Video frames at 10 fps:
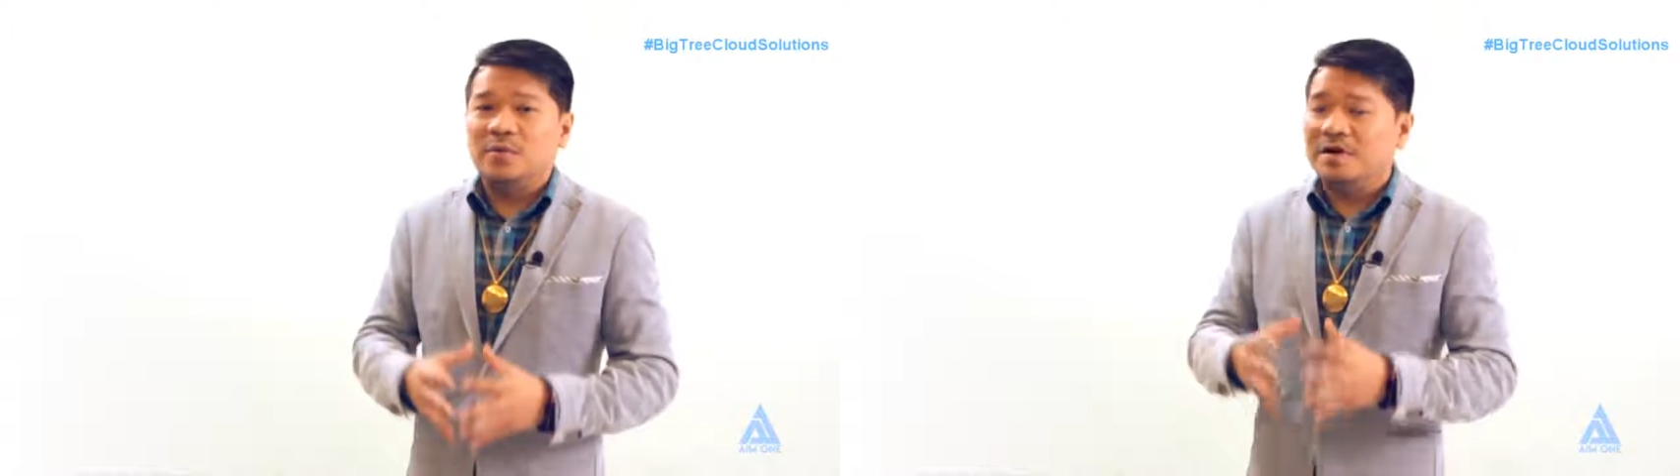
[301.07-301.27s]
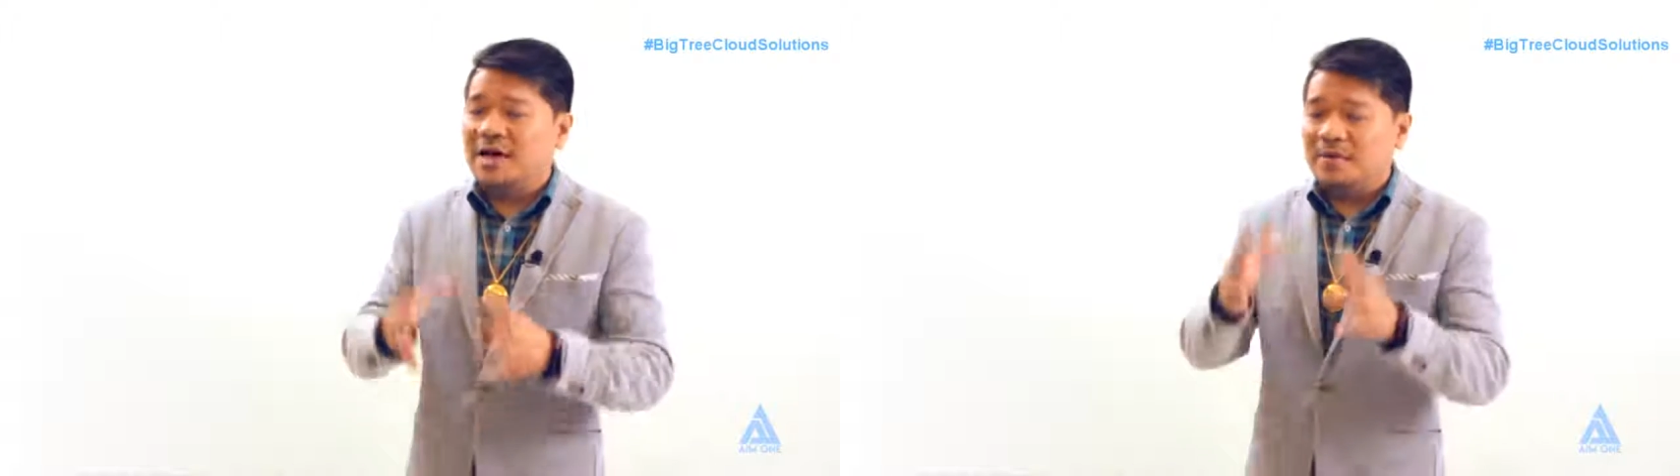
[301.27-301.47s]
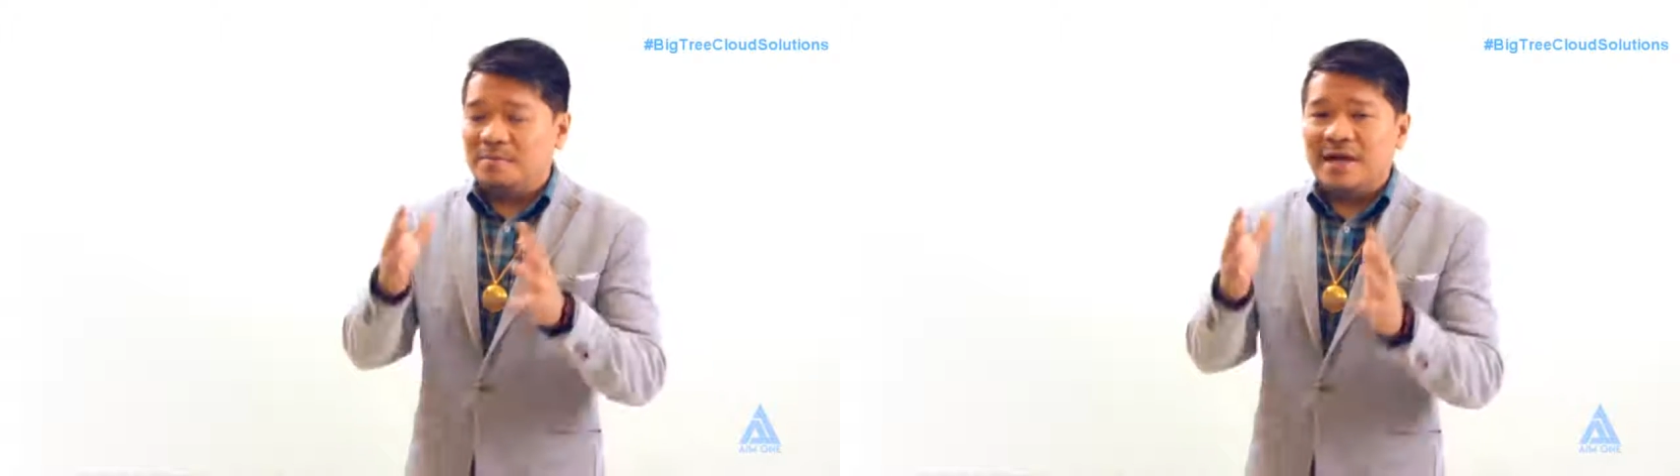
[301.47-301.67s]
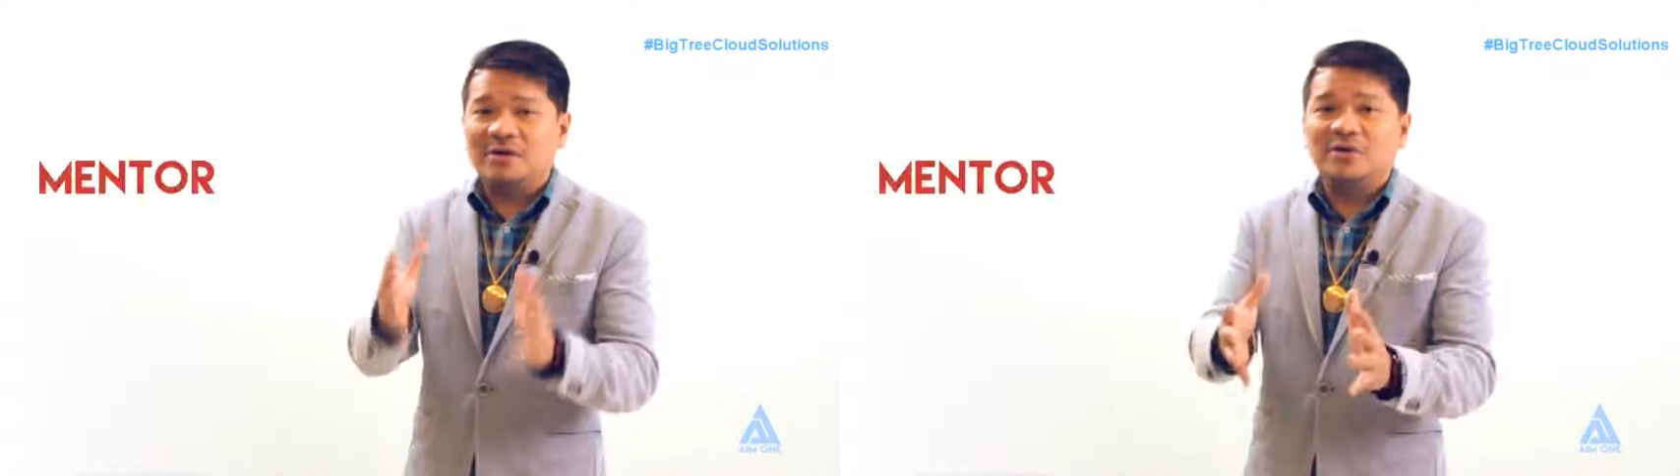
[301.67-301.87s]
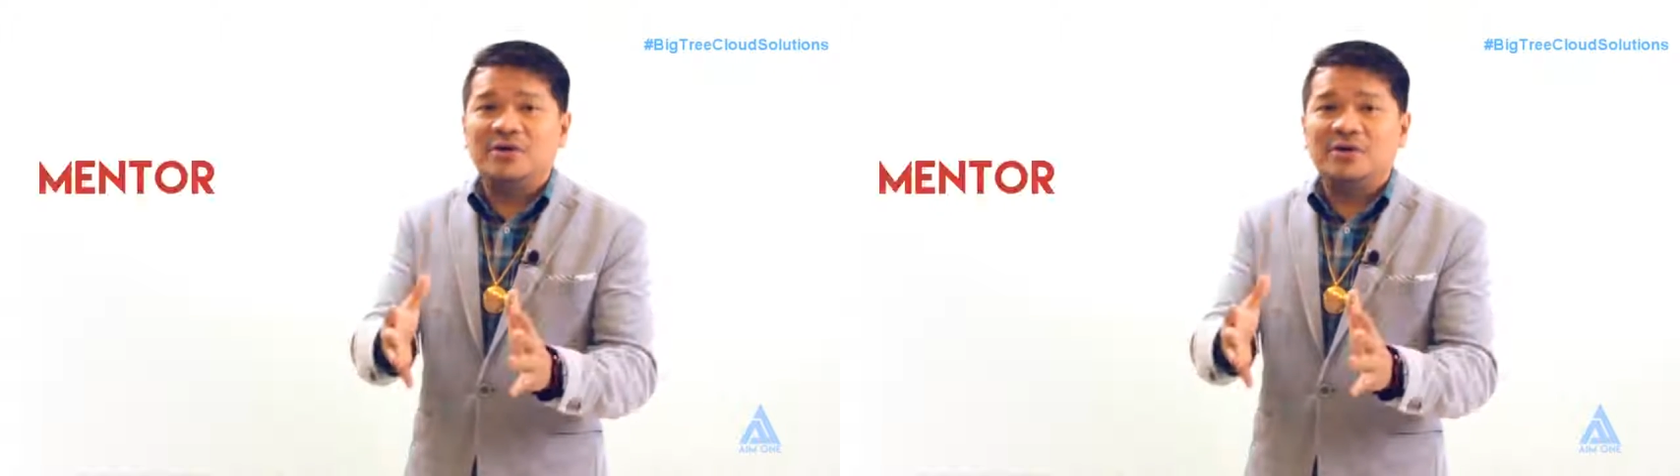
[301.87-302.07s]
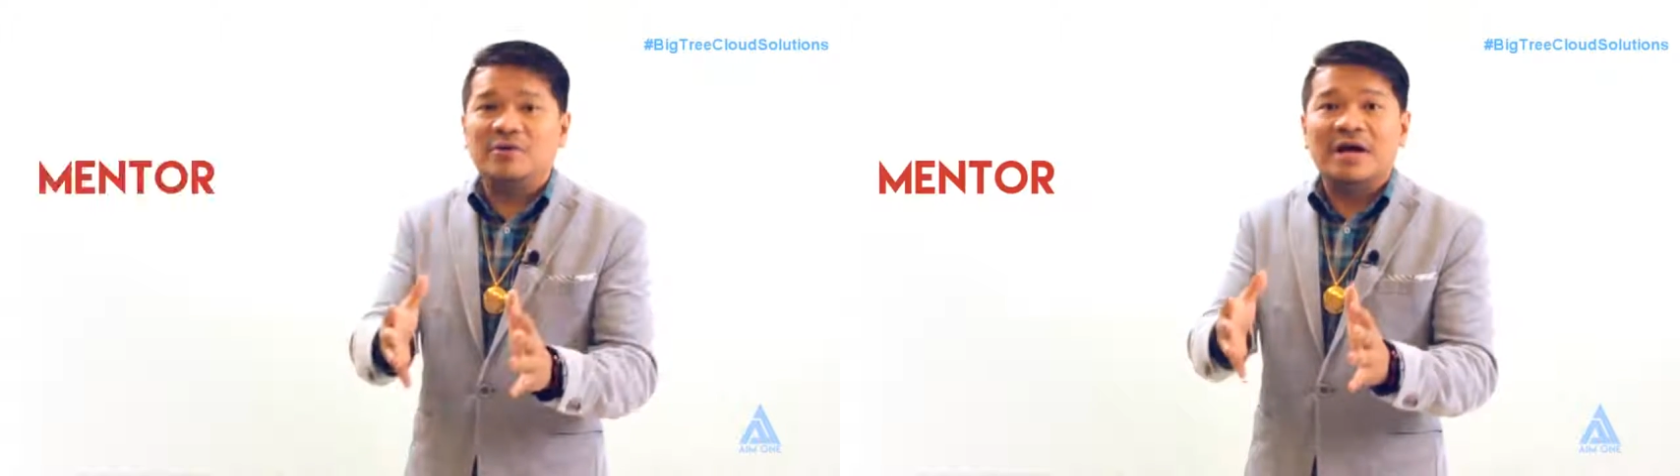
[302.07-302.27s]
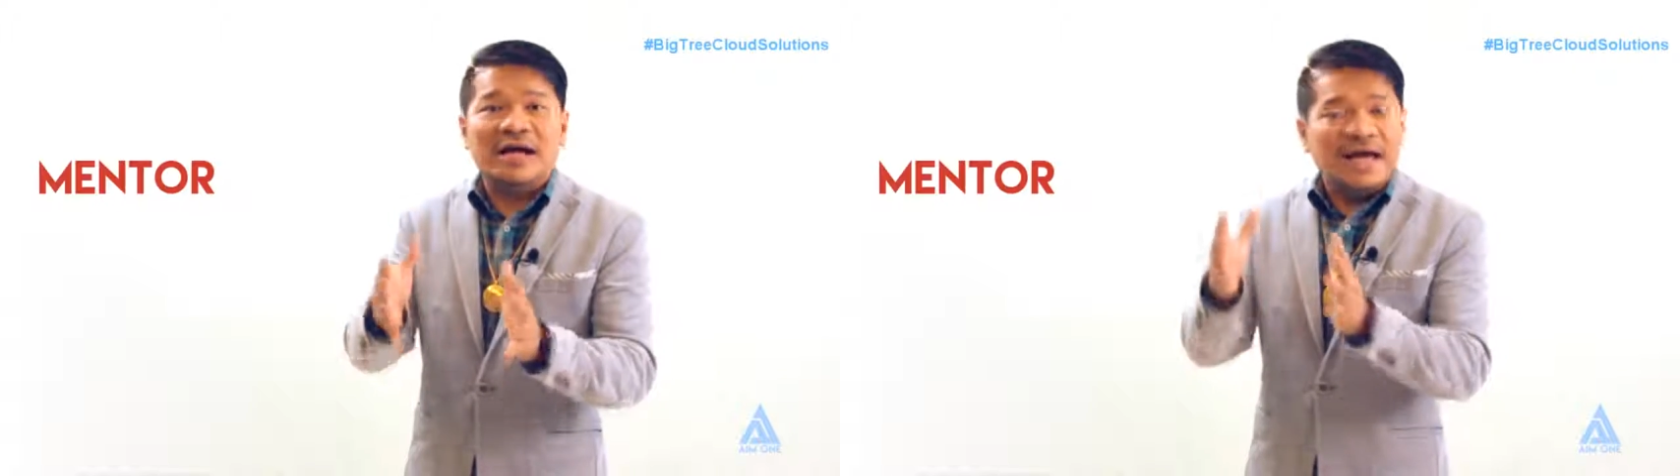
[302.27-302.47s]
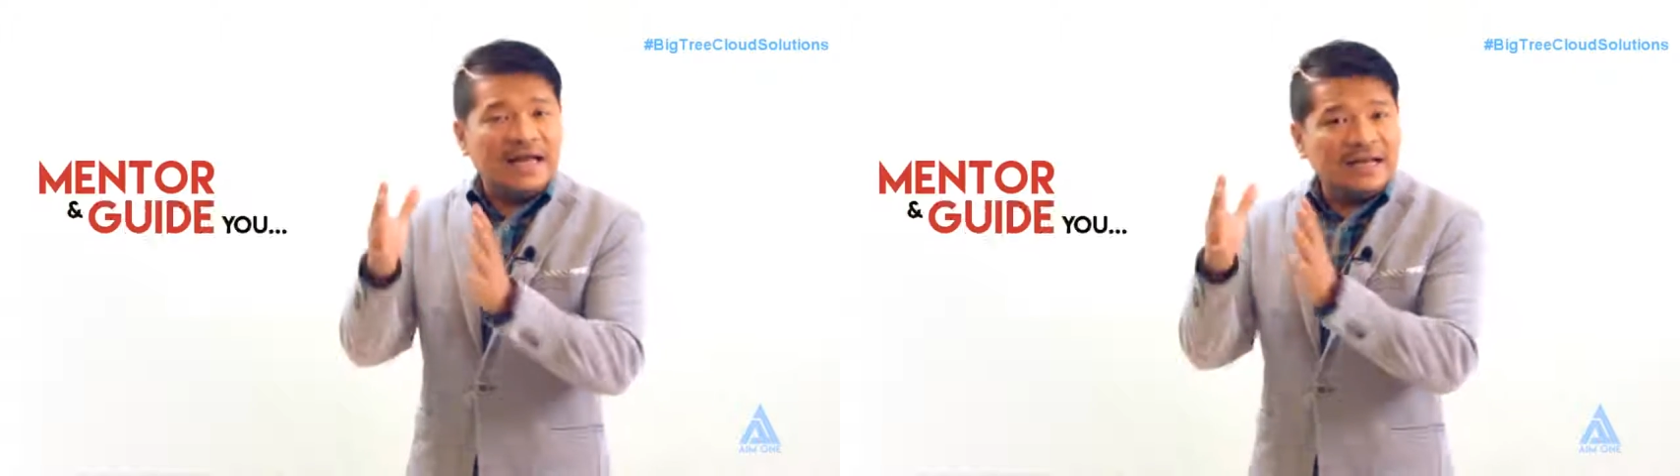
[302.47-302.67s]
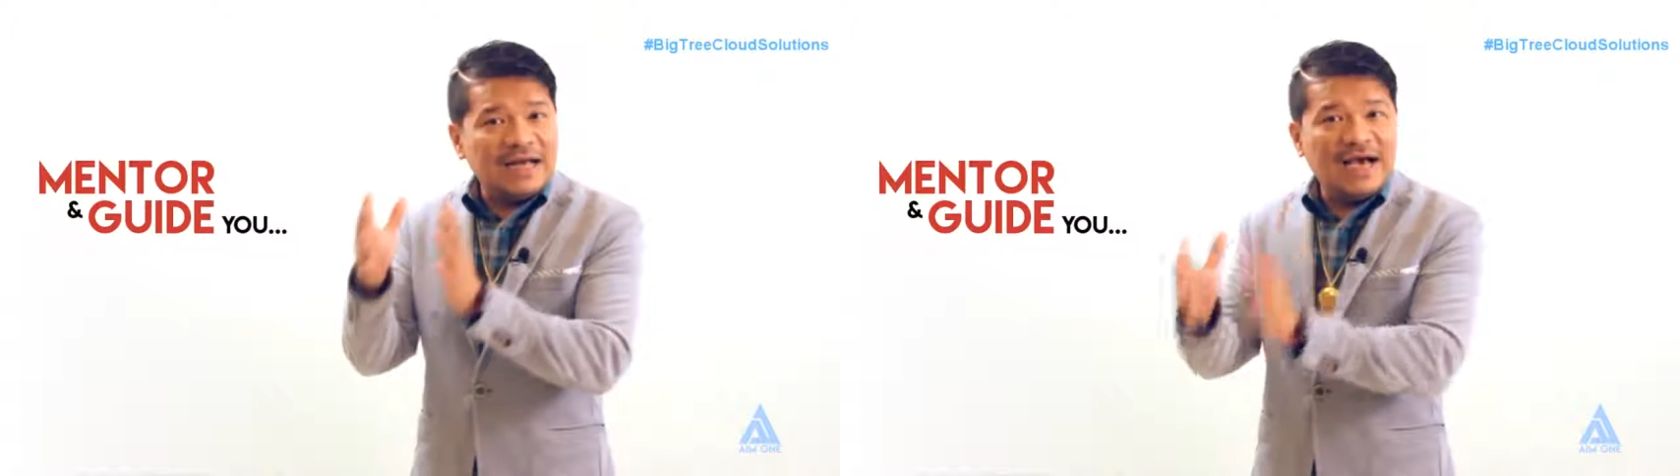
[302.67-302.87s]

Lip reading: we're gonna mentor you and